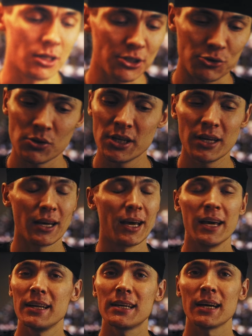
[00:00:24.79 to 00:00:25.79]
literally
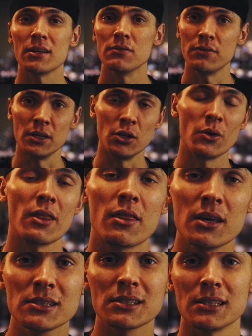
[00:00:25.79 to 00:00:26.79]
any kind of video and
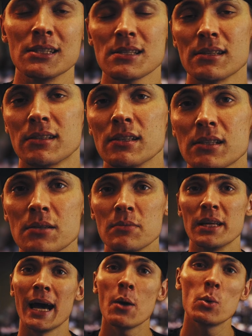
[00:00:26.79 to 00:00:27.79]
this is the system
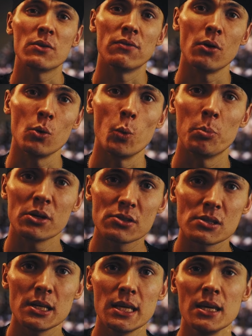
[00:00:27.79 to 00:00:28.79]
that I would follow
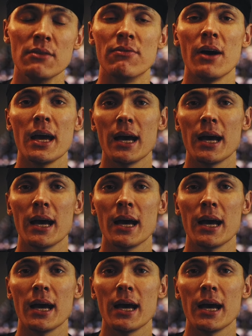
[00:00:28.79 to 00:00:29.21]
personally if I